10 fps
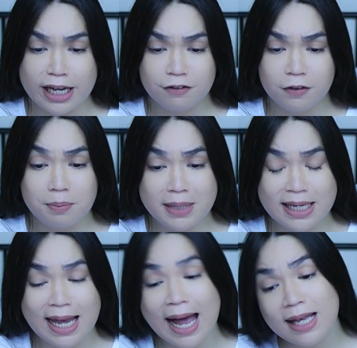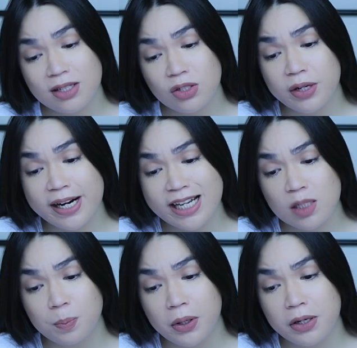Like for me as a
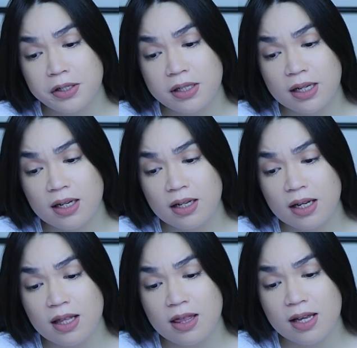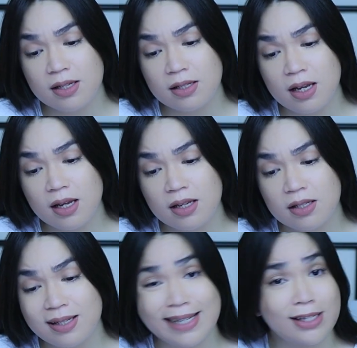trans person, this
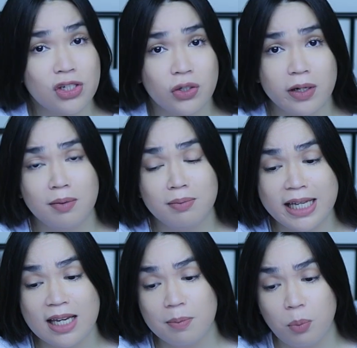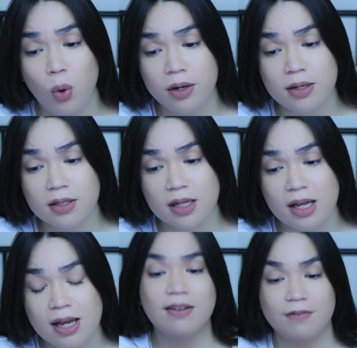is extremely important.
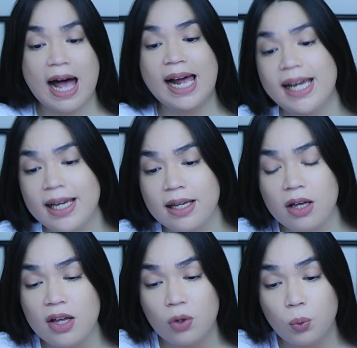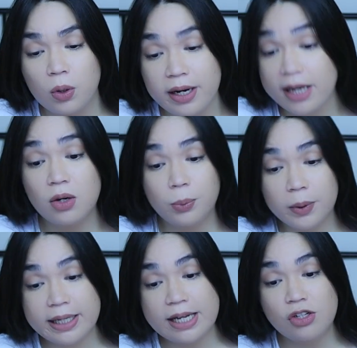If I were in a
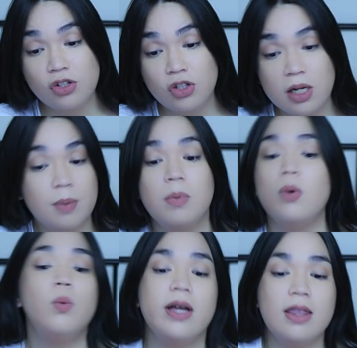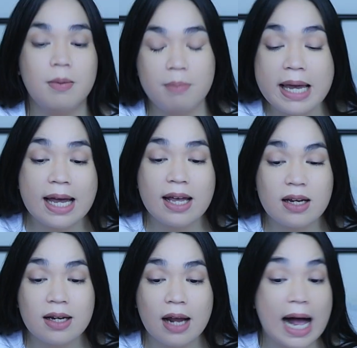relationship with a
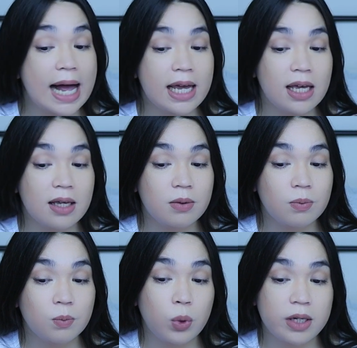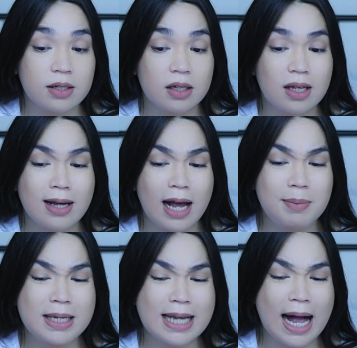man, I
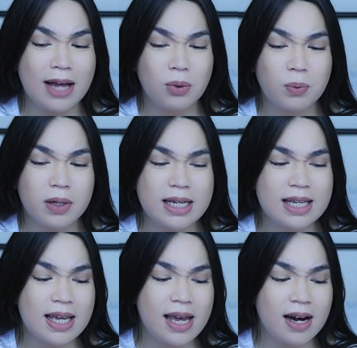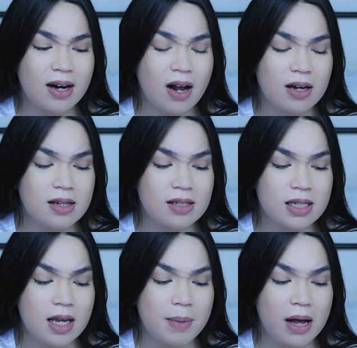don't really care
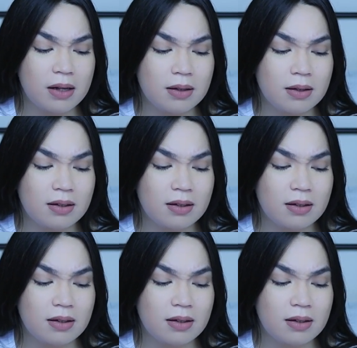honestly about